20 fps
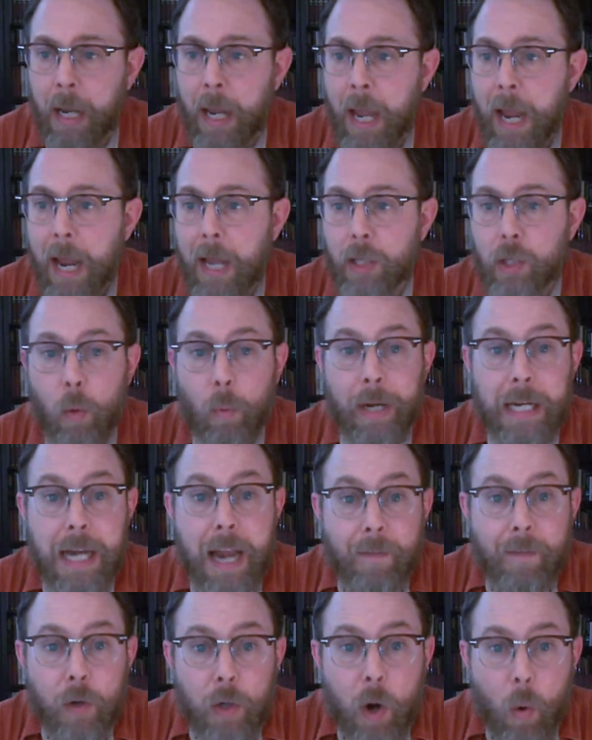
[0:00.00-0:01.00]
And so we
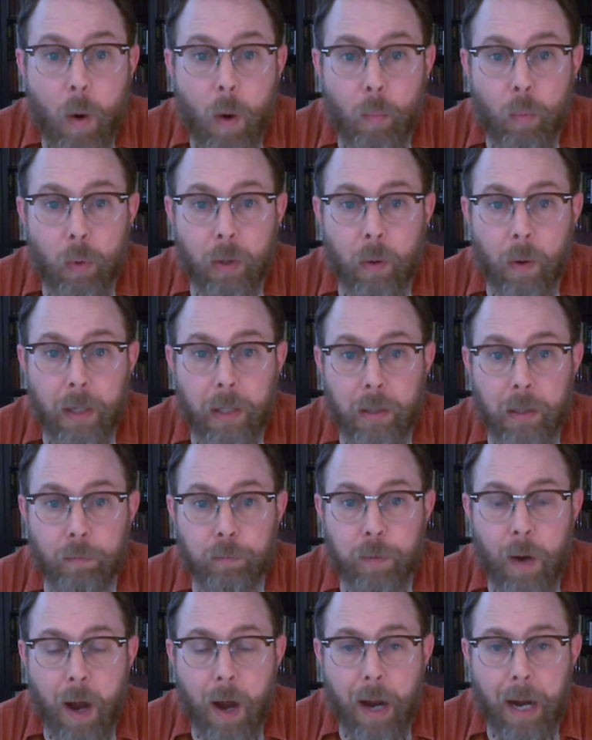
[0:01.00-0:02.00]
never know what we're going
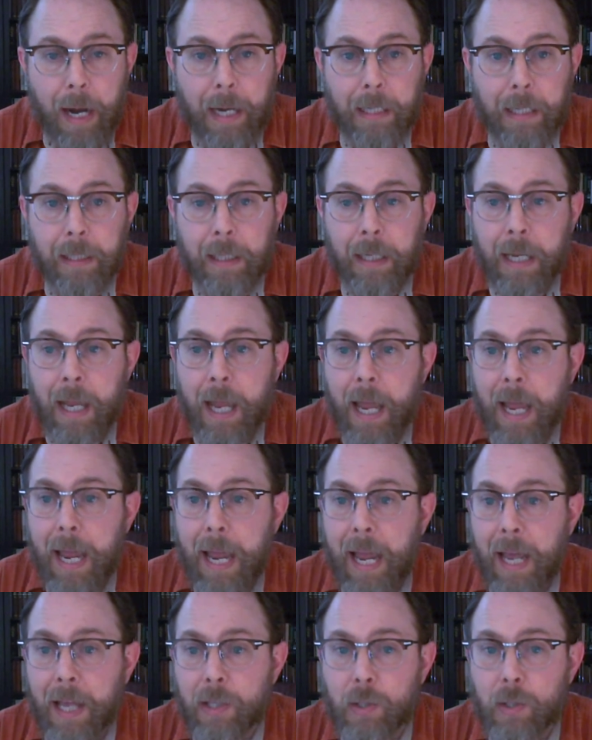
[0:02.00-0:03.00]
to find.
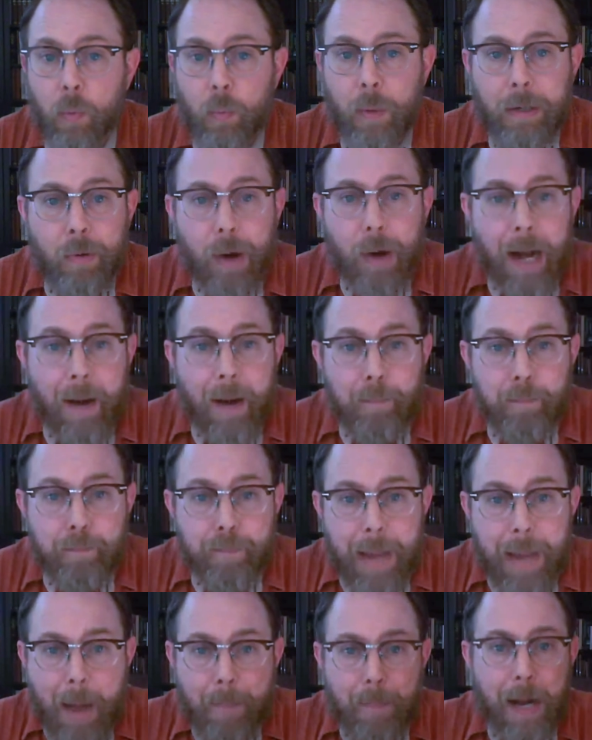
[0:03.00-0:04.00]
And so we try to
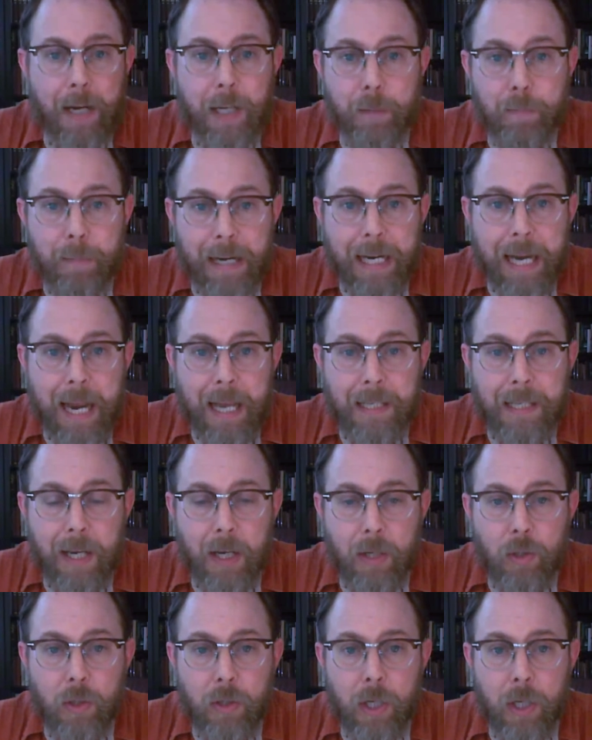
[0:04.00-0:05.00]
map out as many
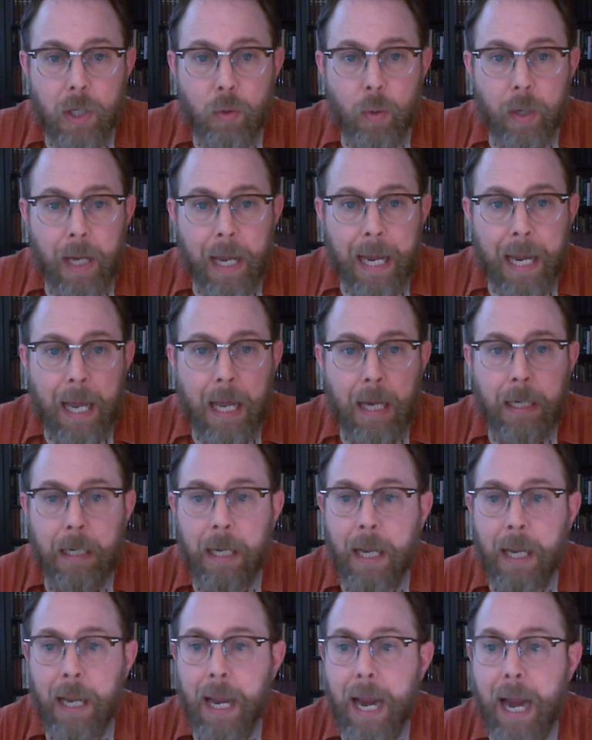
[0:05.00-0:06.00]
ancestors as we can.